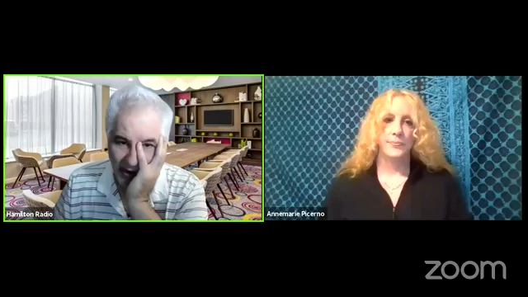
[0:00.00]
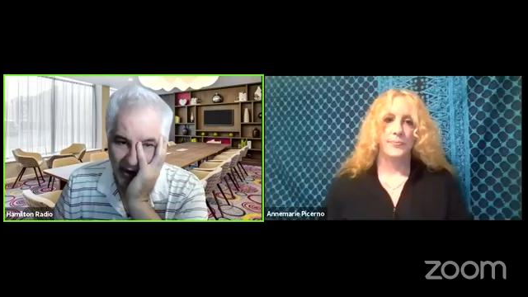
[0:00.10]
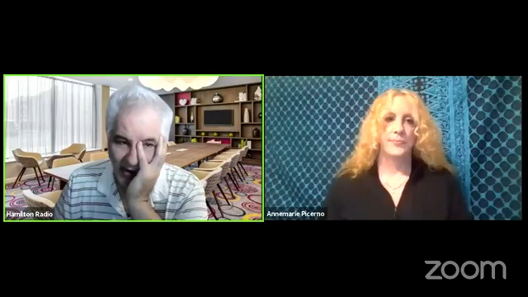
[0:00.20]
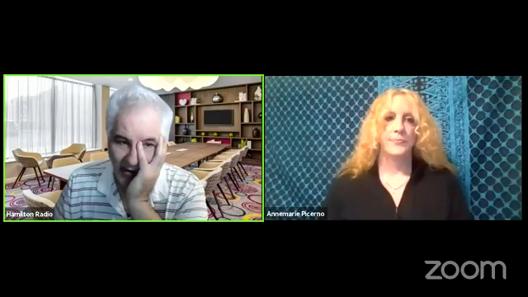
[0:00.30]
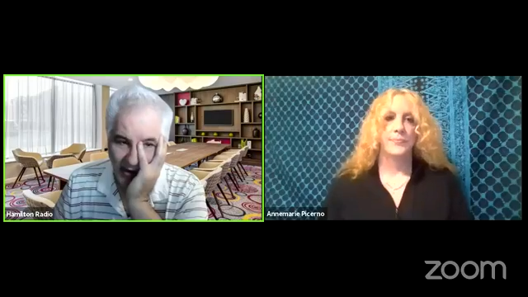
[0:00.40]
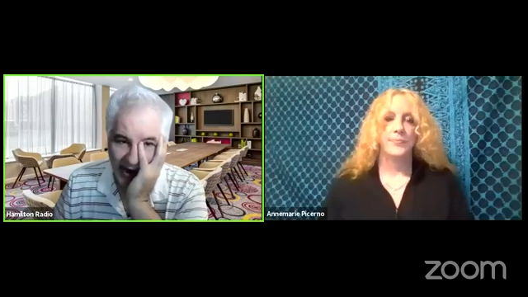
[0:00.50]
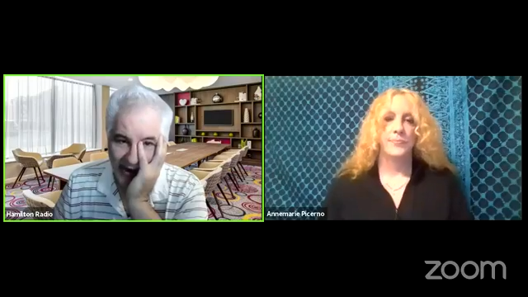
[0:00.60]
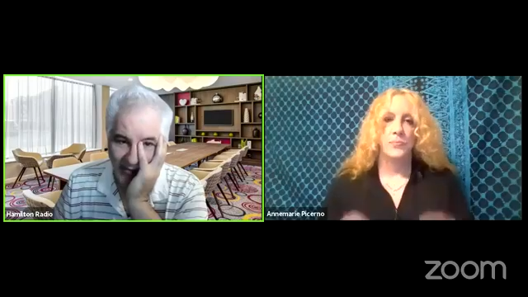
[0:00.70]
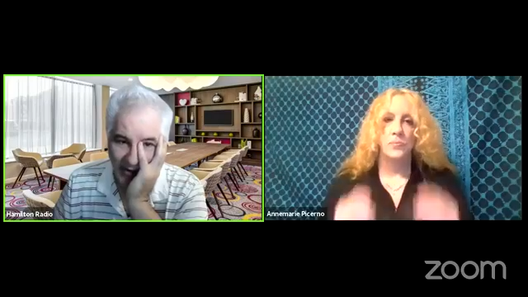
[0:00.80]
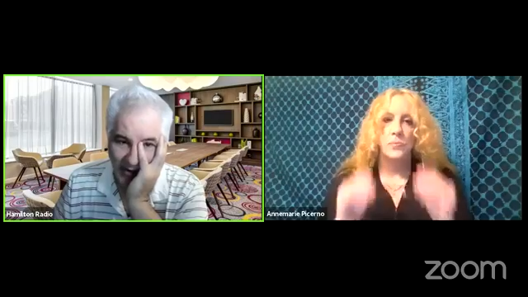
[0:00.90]
Speaker 1: to go live,
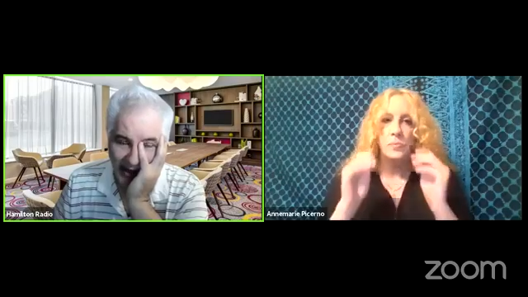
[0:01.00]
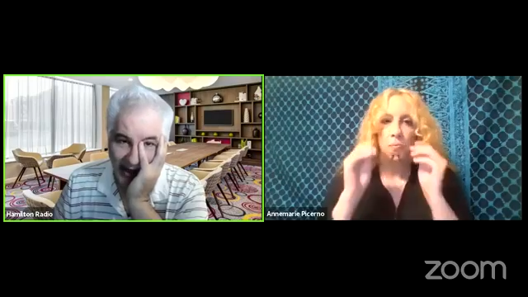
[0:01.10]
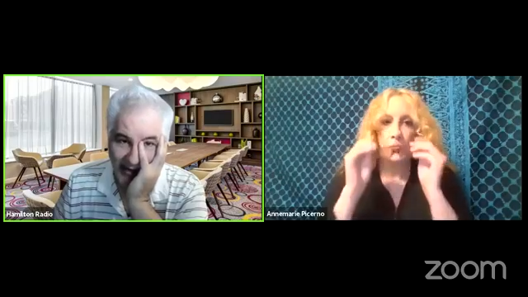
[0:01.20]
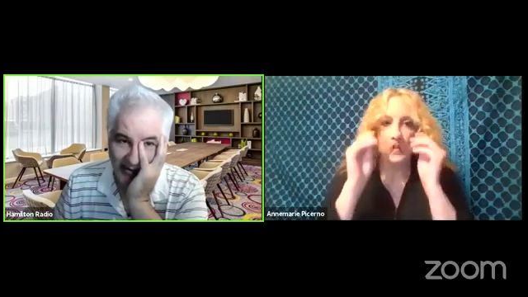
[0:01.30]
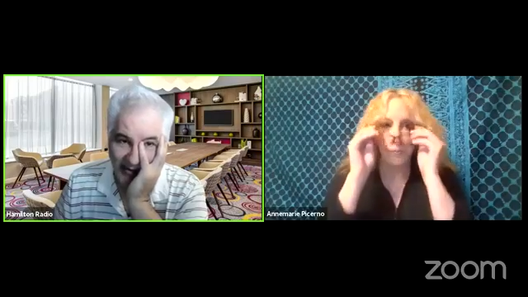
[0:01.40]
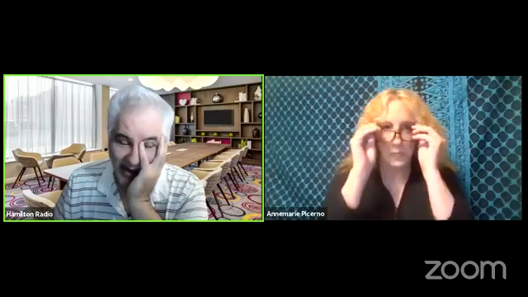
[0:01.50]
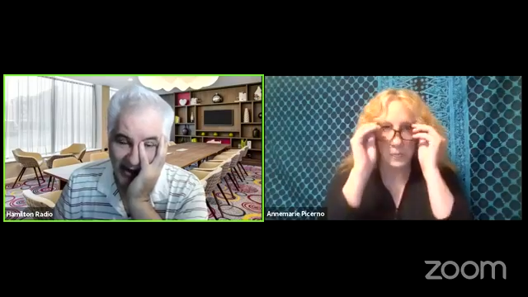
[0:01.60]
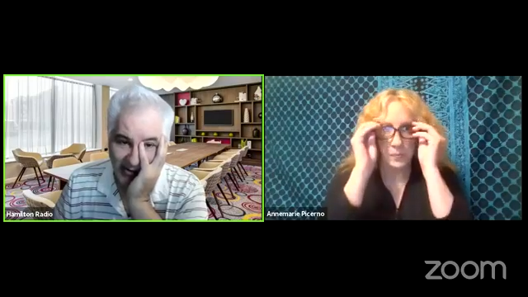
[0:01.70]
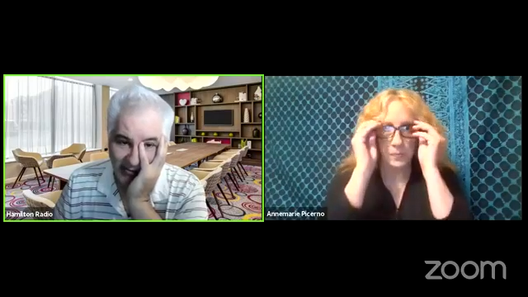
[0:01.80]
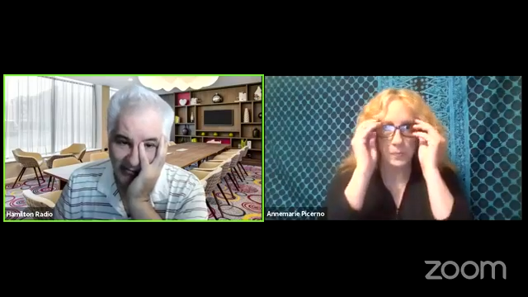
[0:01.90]
I'm going to add the
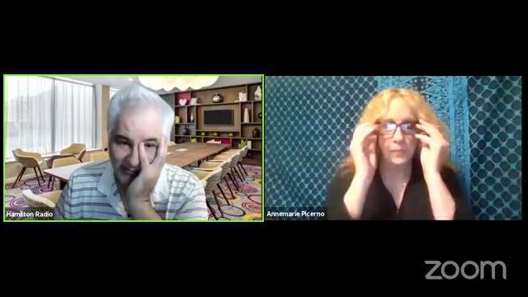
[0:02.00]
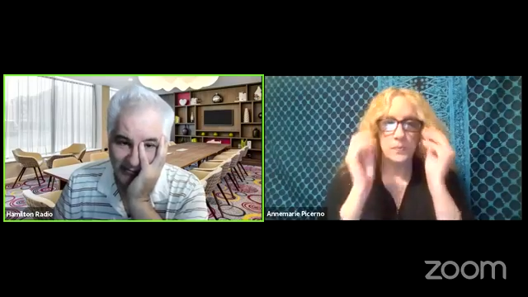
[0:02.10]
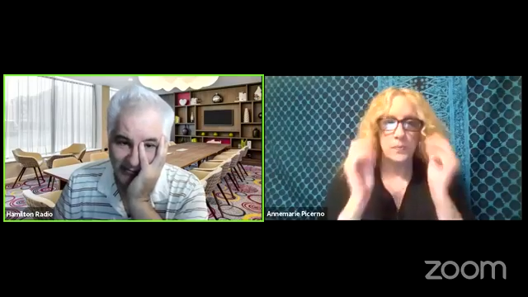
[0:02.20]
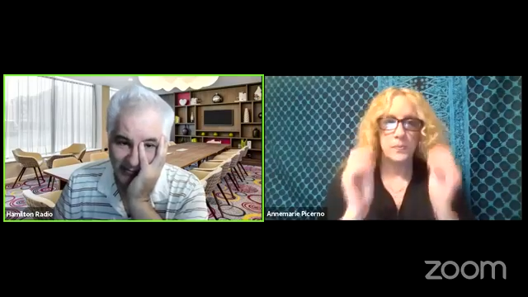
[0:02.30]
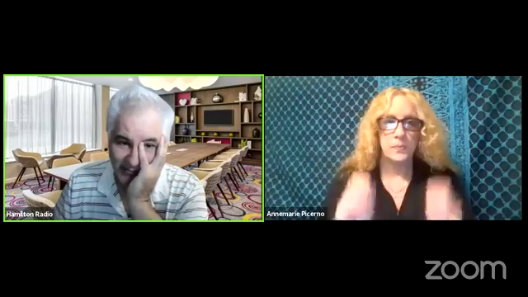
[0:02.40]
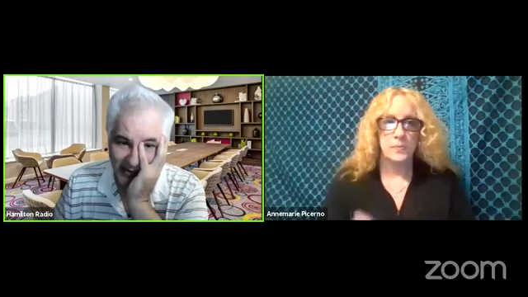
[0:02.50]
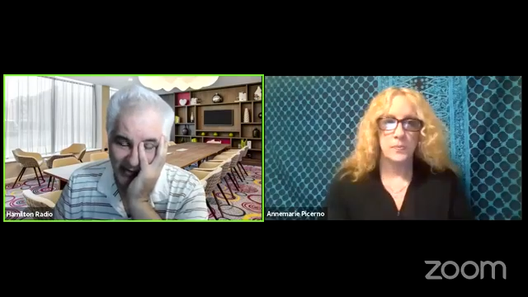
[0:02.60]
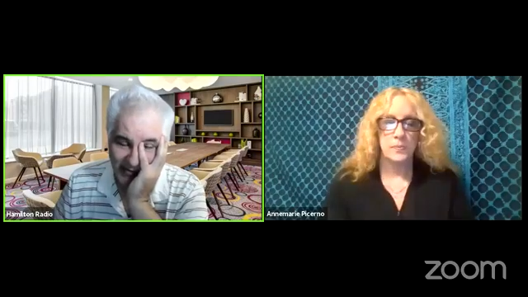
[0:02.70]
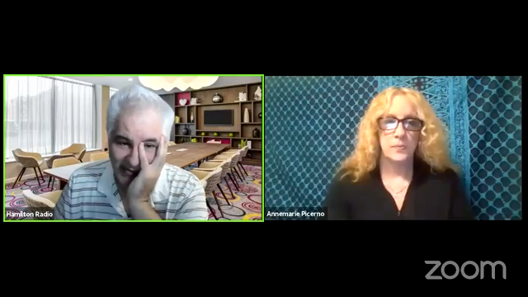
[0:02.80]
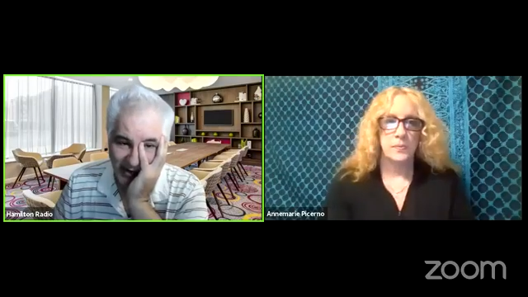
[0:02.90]
title.
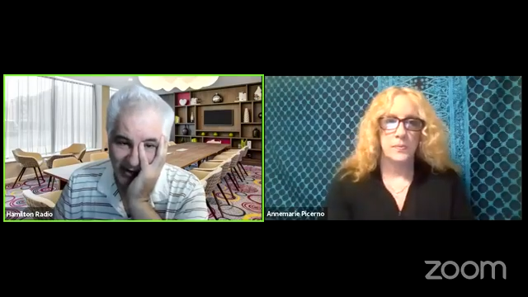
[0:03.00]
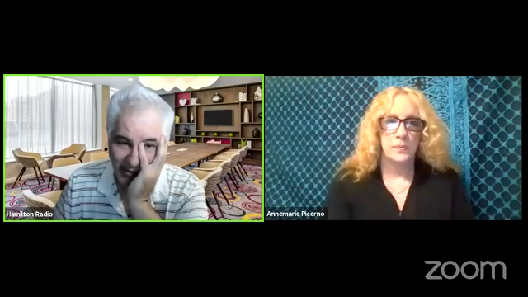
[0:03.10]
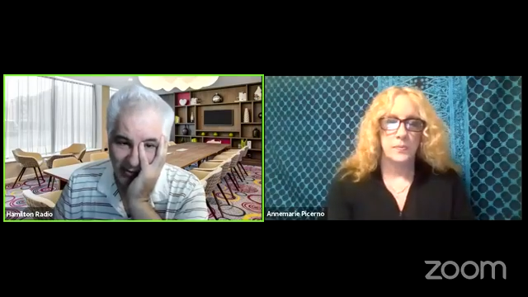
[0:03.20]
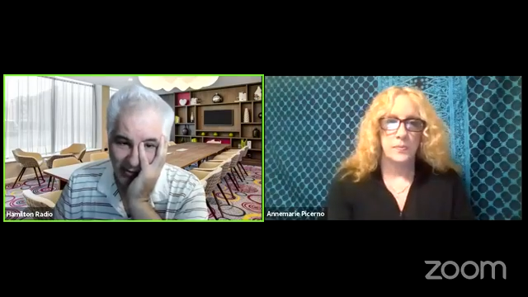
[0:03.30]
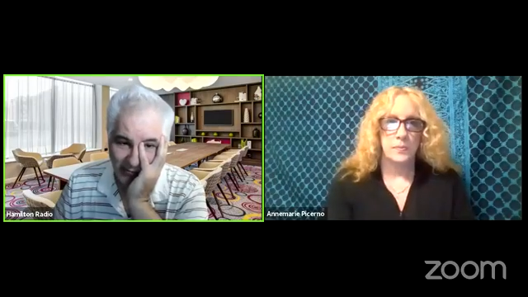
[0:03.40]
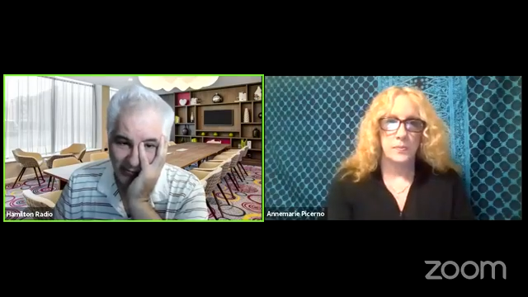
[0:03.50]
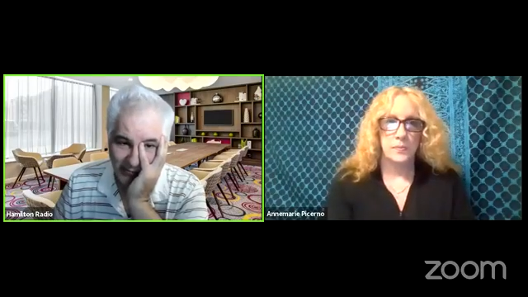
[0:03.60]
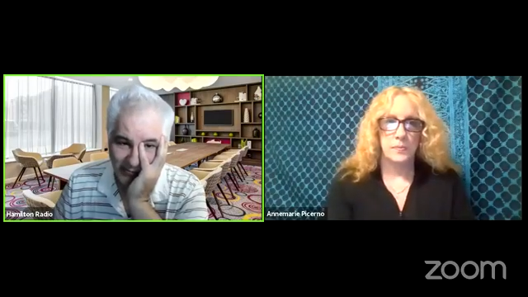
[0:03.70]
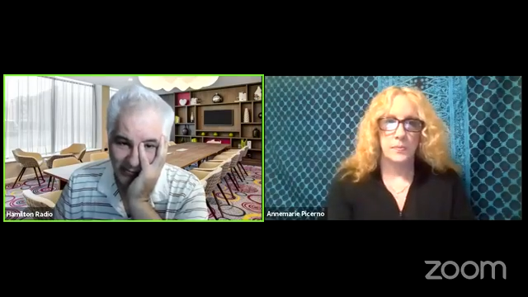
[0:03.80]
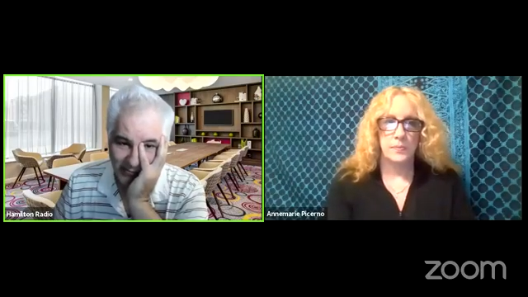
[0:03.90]
So
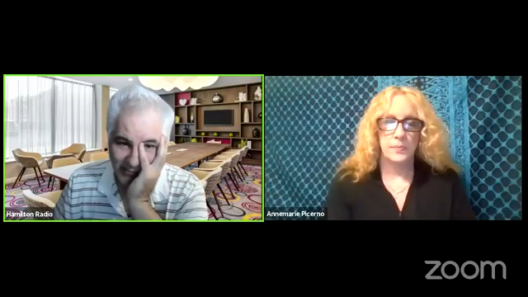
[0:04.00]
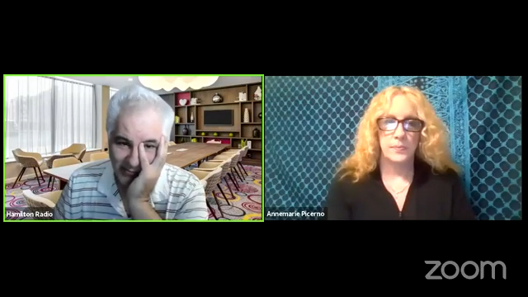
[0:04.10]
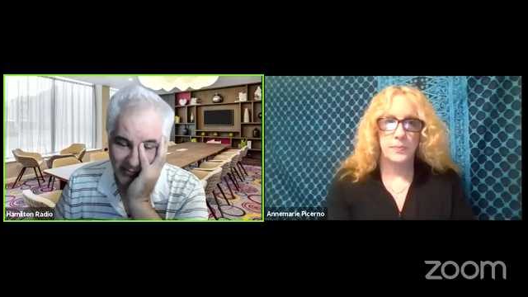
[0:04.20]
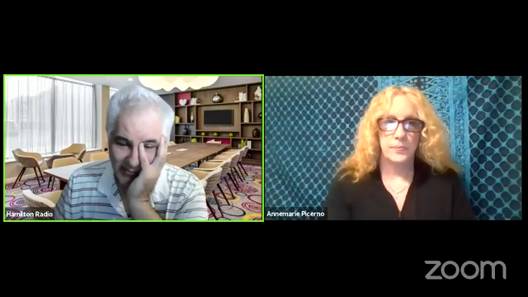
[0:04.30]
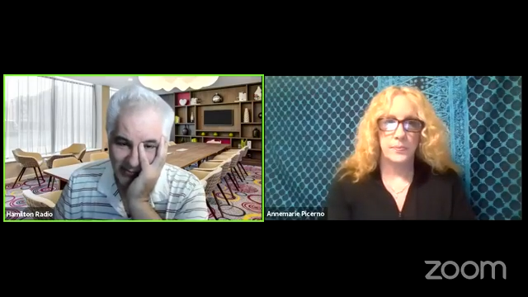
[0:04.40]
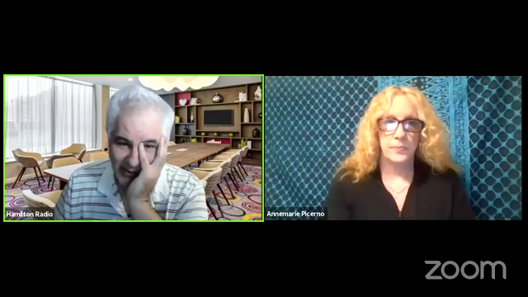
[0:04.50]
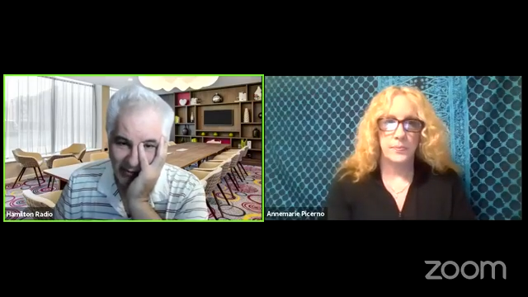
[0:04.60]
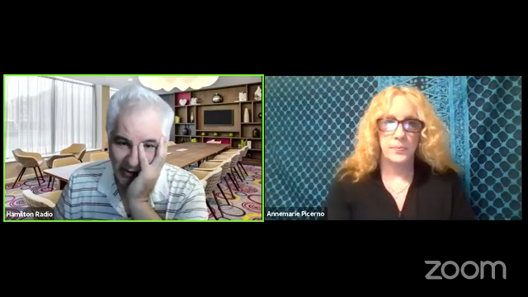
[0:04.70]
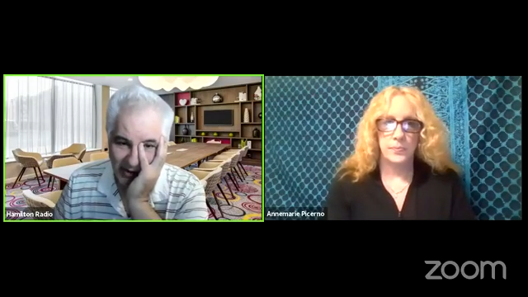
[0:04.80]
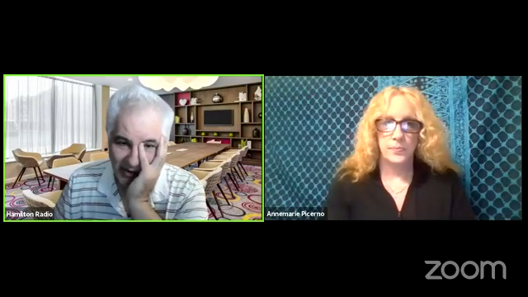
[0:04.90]
I
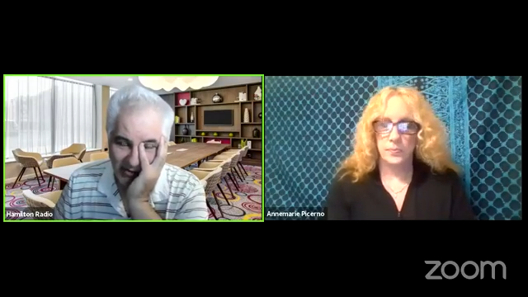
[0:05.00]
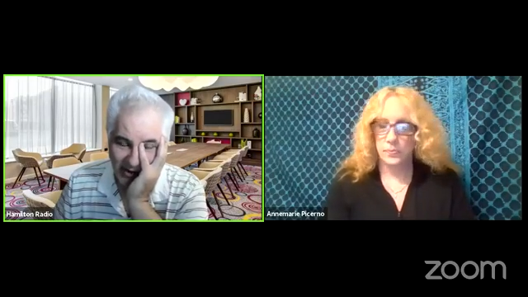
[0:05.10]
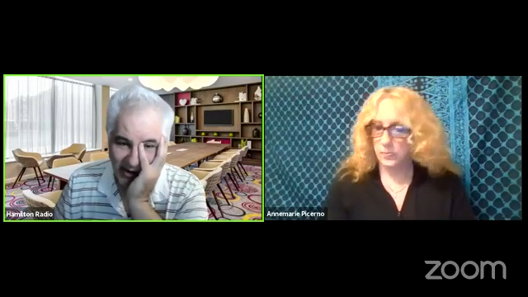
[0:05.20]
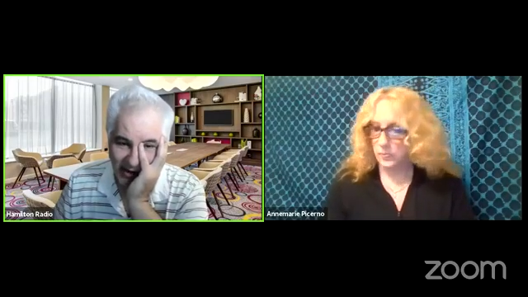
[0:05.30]
want you to talk